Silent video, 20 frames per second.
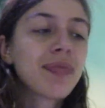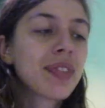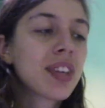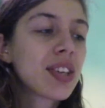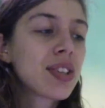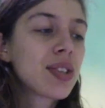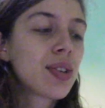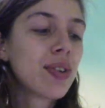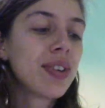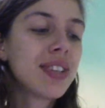
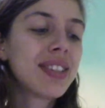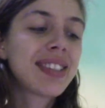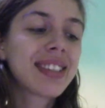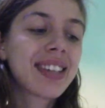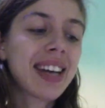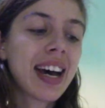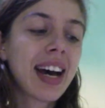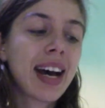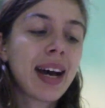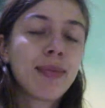So it's
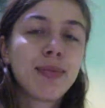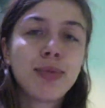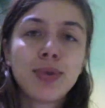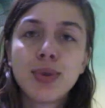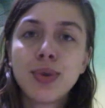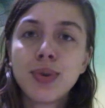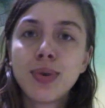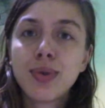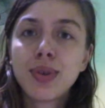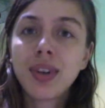time
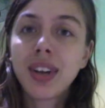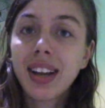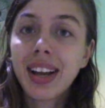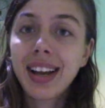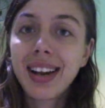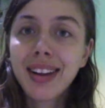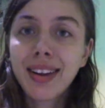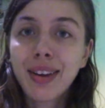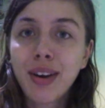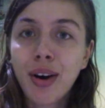to
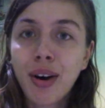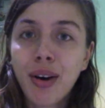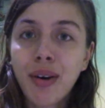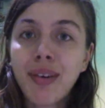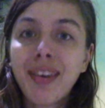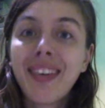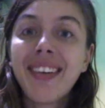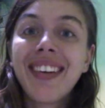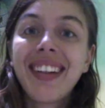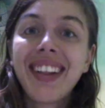let it
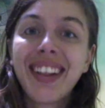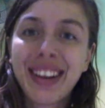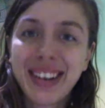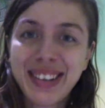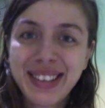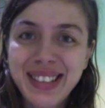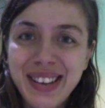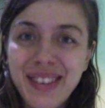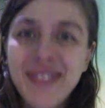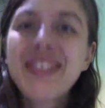go,
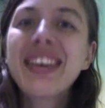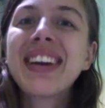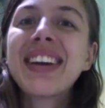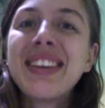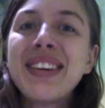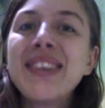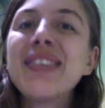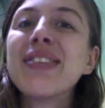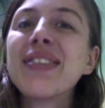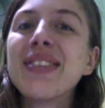learn something
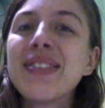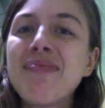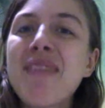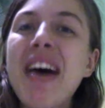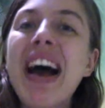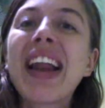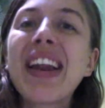new. By